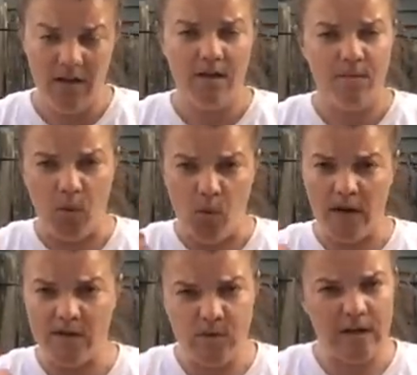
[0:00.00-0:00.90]
But
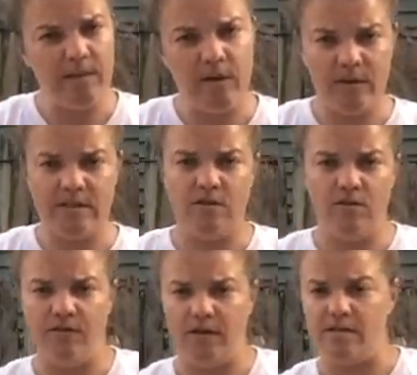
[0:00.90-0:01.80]
watch what I'm going to do
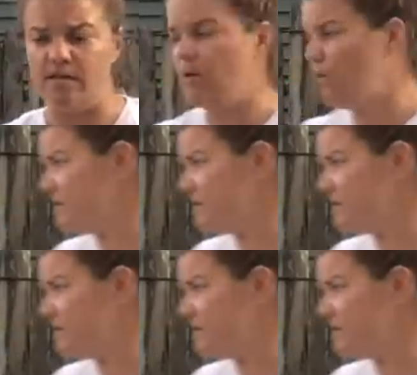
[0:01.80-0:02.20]
first. I'm going to